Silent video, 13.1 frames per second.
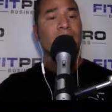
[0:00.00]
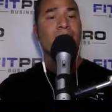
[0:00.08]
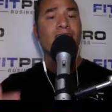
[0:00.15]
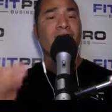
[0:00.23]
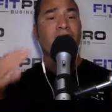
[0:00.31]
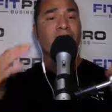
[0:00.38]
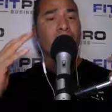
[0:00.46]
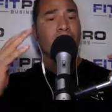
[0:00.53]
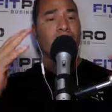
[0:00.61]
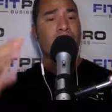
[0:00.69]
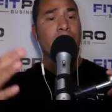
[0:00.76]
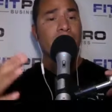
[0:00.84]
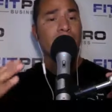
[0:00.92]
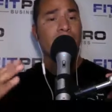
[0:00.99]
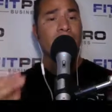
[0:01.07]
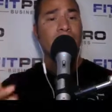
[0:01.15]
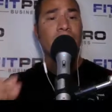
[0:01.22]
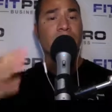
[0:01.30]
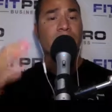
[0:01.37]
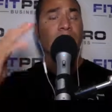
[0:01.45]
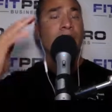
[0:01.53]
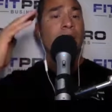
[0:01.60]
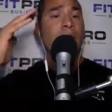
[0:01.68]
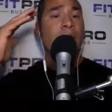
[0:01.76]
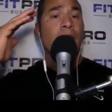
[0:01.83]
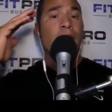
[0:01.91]
the value that I'm providing to
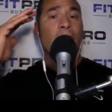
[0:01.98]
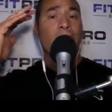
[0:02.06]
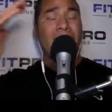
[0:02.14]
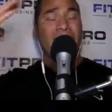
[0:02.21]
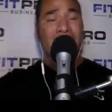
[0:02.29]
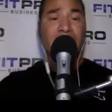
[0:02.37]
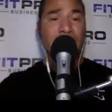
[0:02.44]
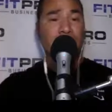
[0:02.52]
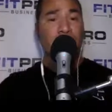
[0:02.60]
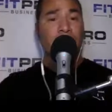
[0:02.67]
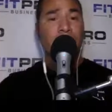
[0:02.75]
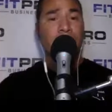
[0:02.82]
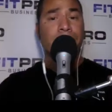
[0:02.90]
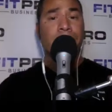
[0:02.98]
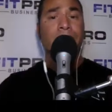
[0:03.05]
um, my industry,